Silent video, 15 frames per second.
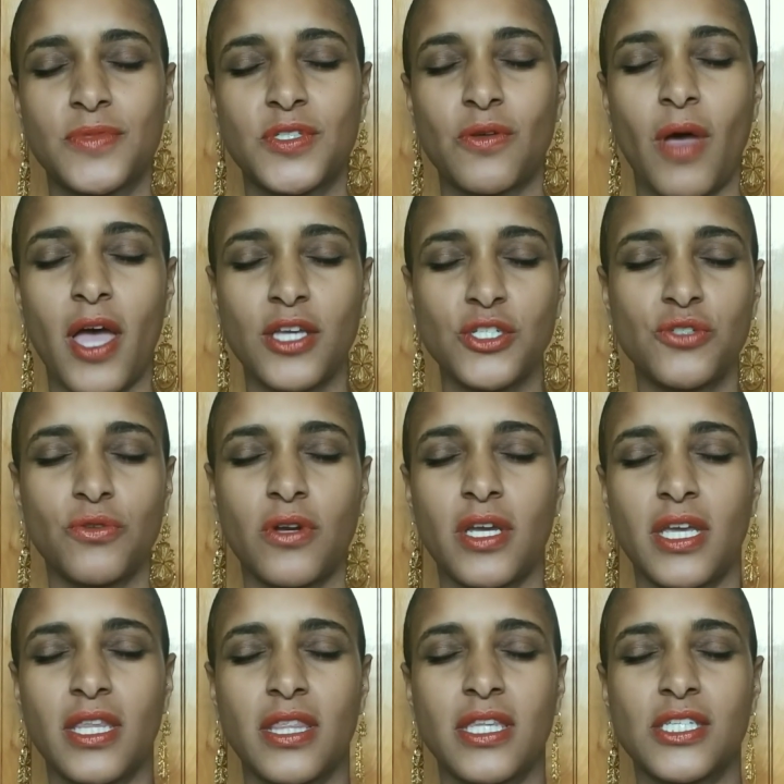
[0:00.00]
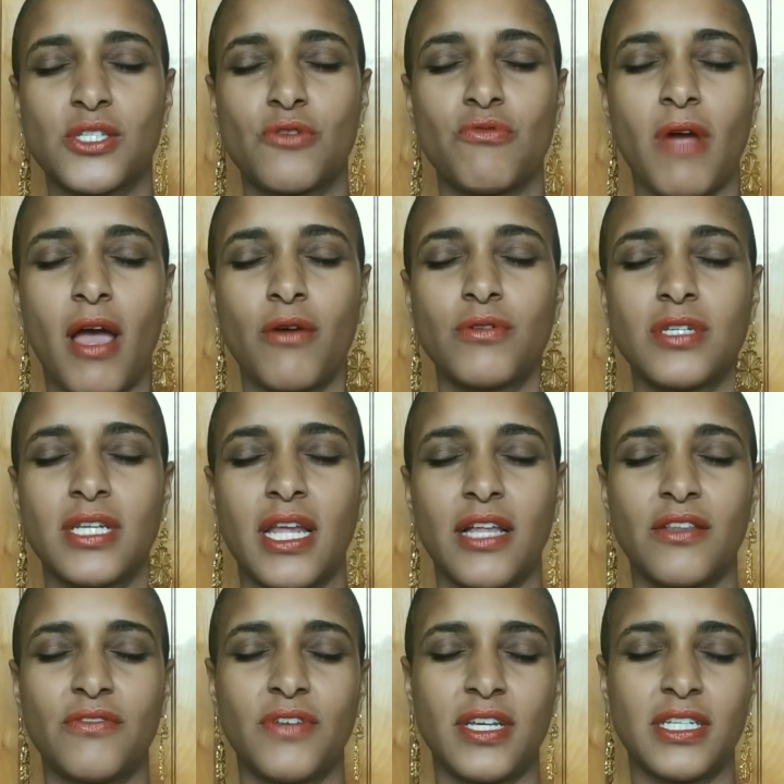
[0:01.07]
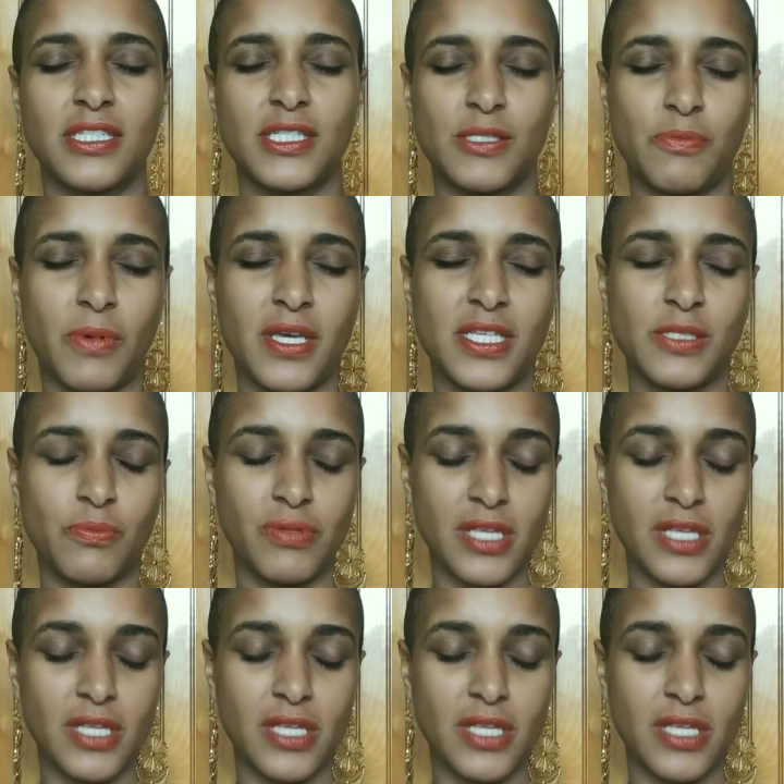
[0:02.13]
So as you are in this grounded, elevated space,